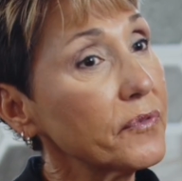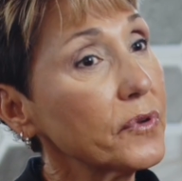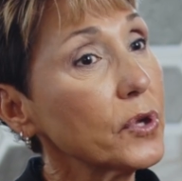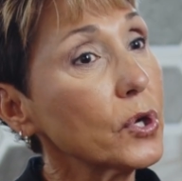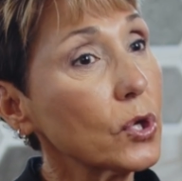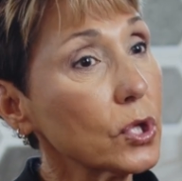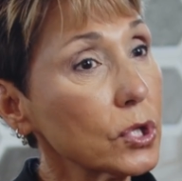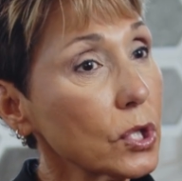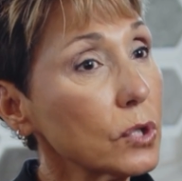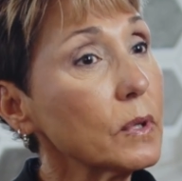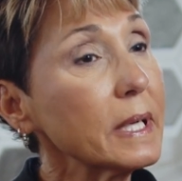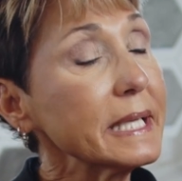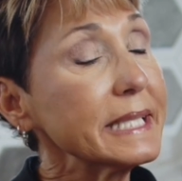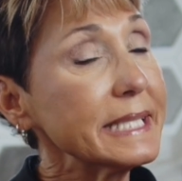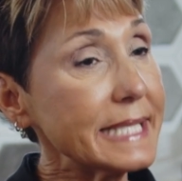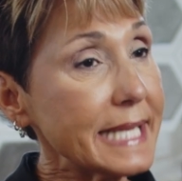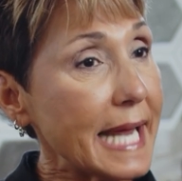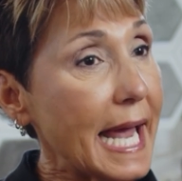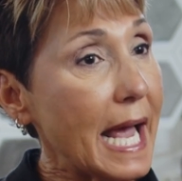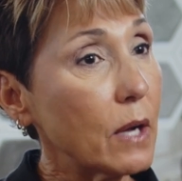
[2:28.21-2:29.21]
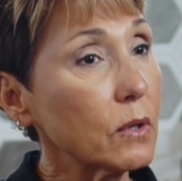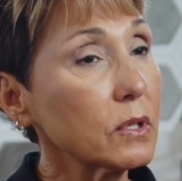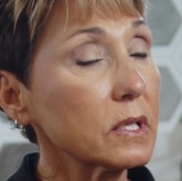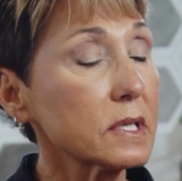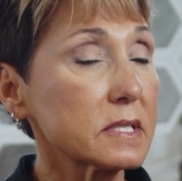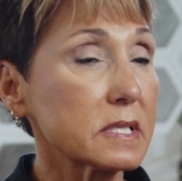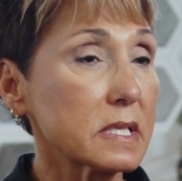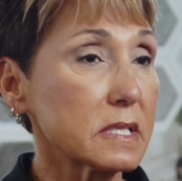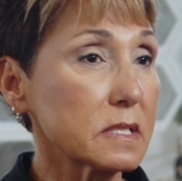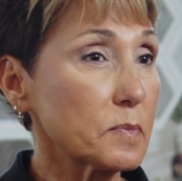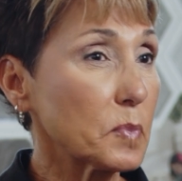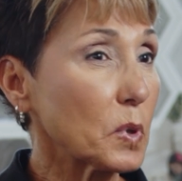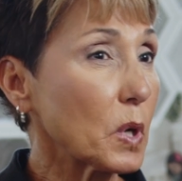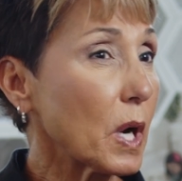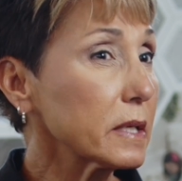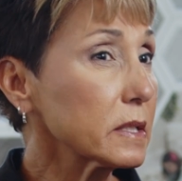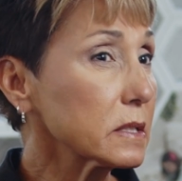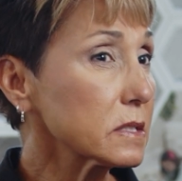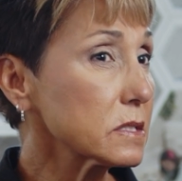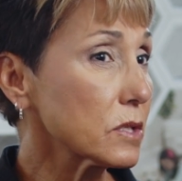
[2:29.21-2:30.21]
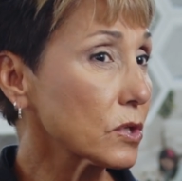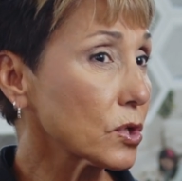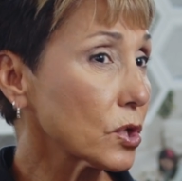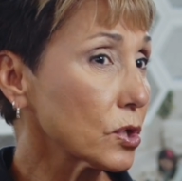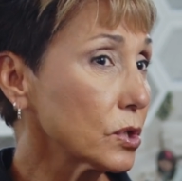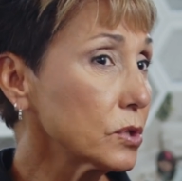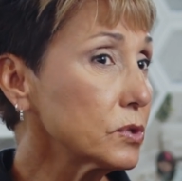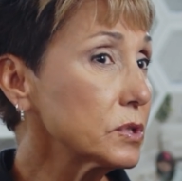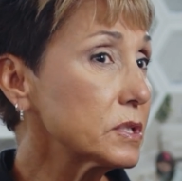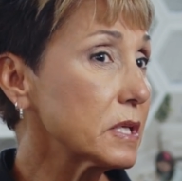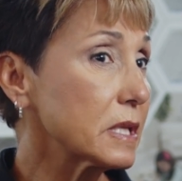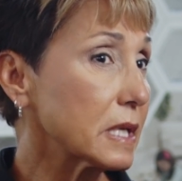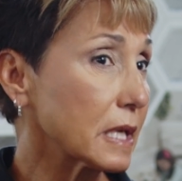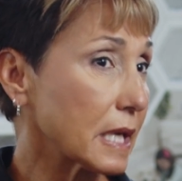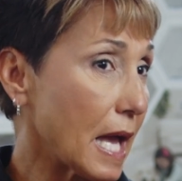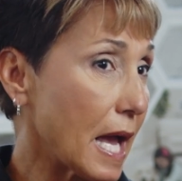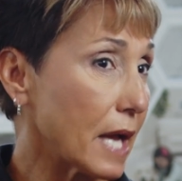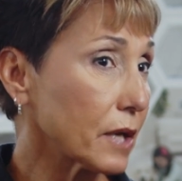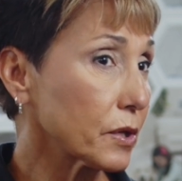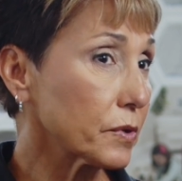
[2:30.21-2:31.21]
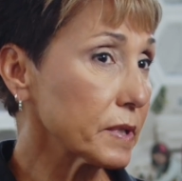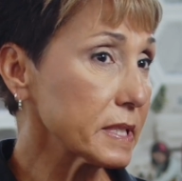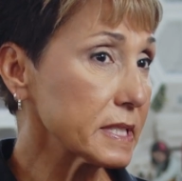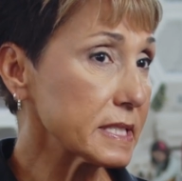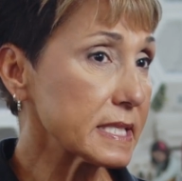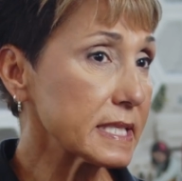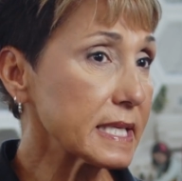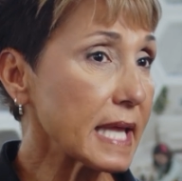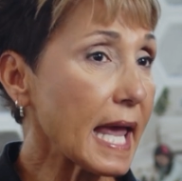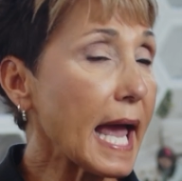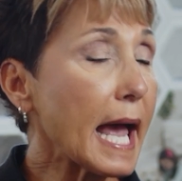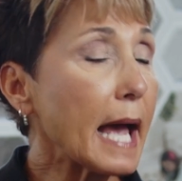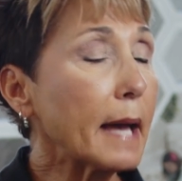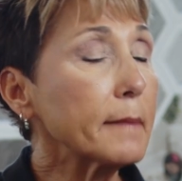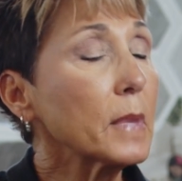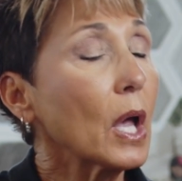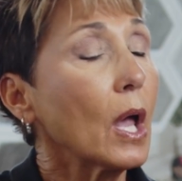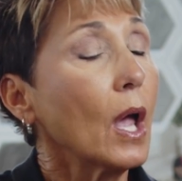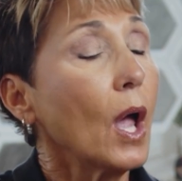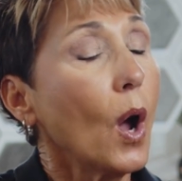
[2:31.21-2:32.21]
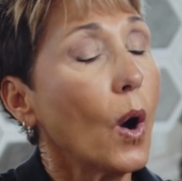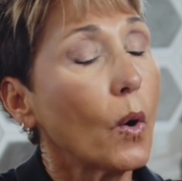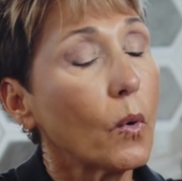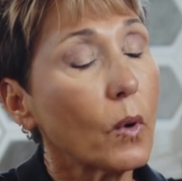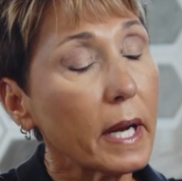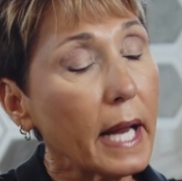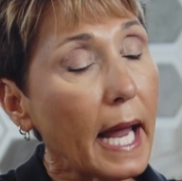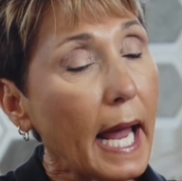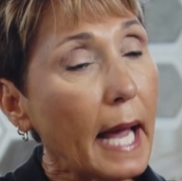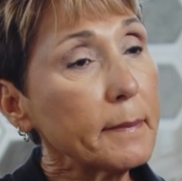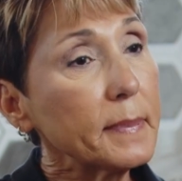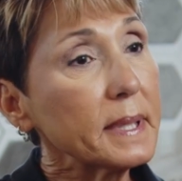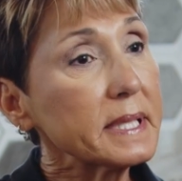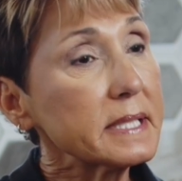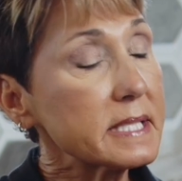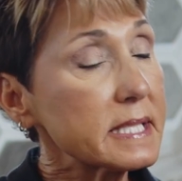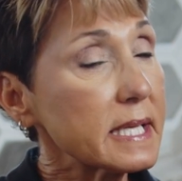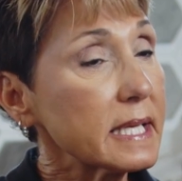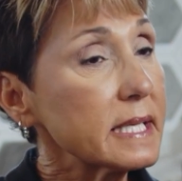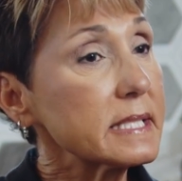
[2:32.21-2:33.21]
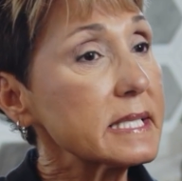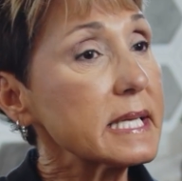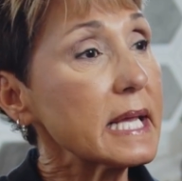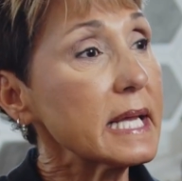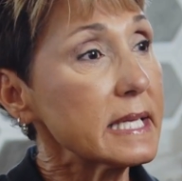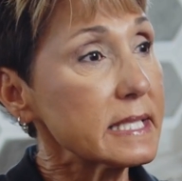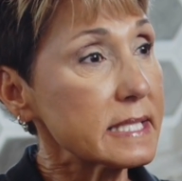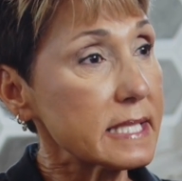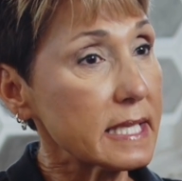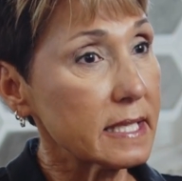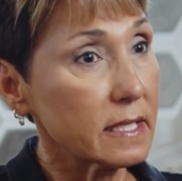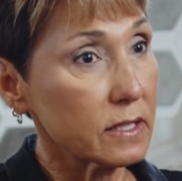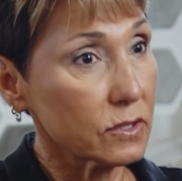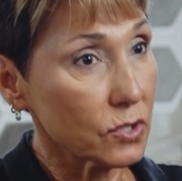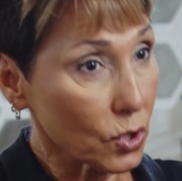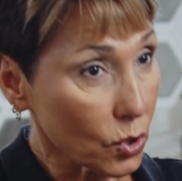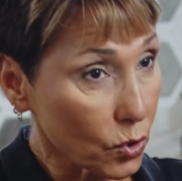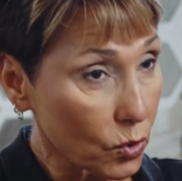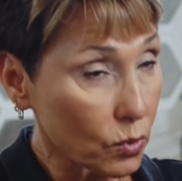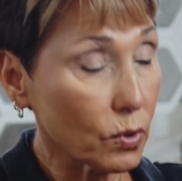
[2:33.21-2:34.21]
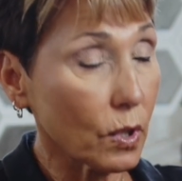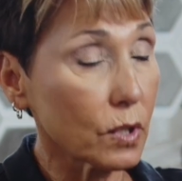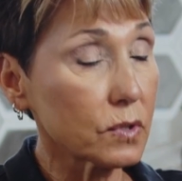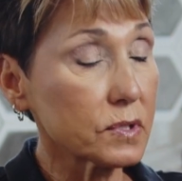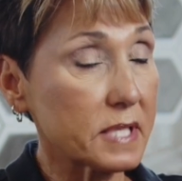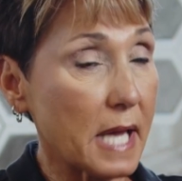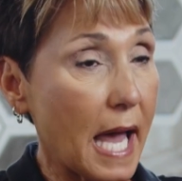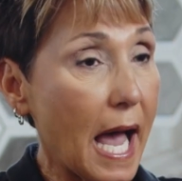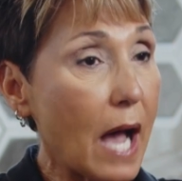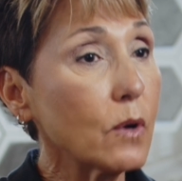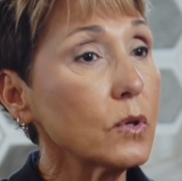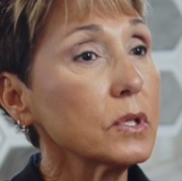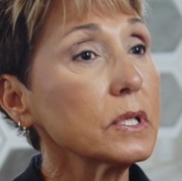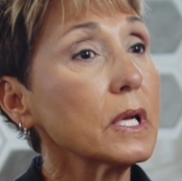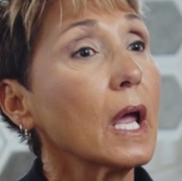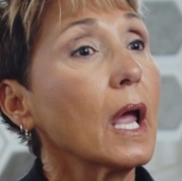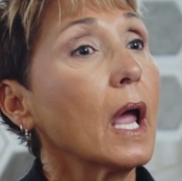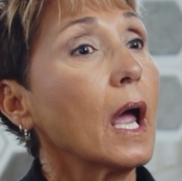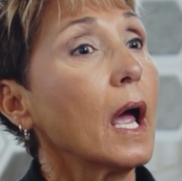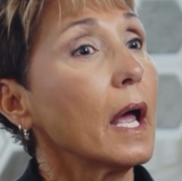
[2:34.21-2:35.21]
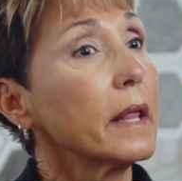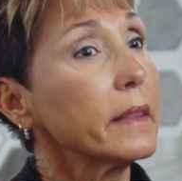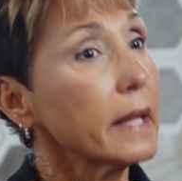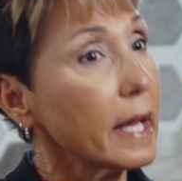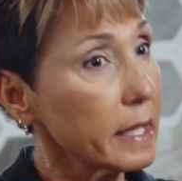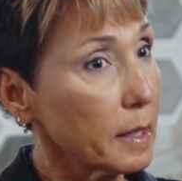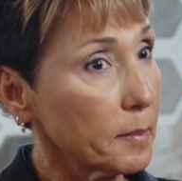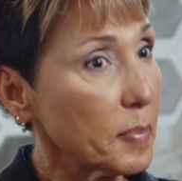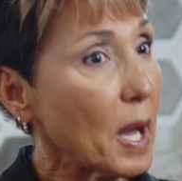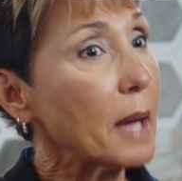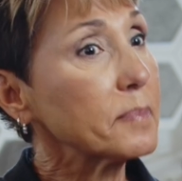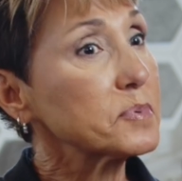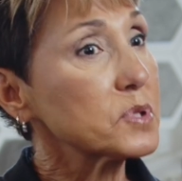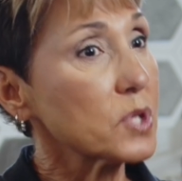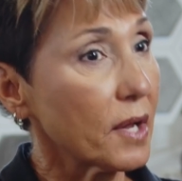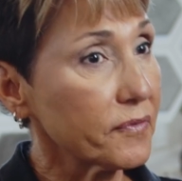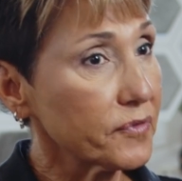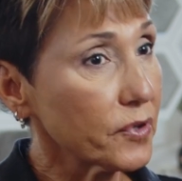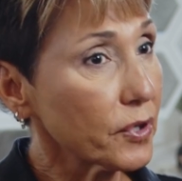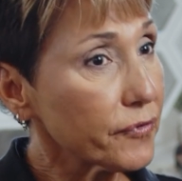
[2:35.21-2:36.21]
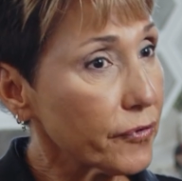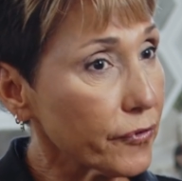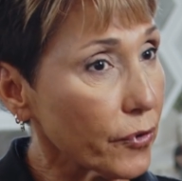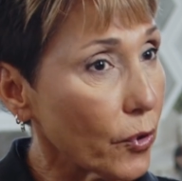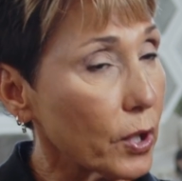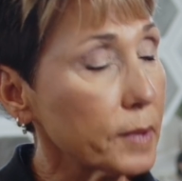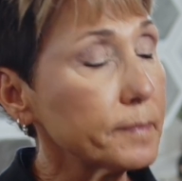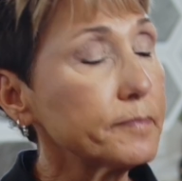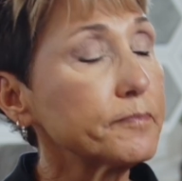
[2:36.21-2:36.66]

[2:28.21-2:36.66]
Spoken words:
glue it down, because these products are glued to the concrete slab, what happens is it grows out and then it pops off your floor.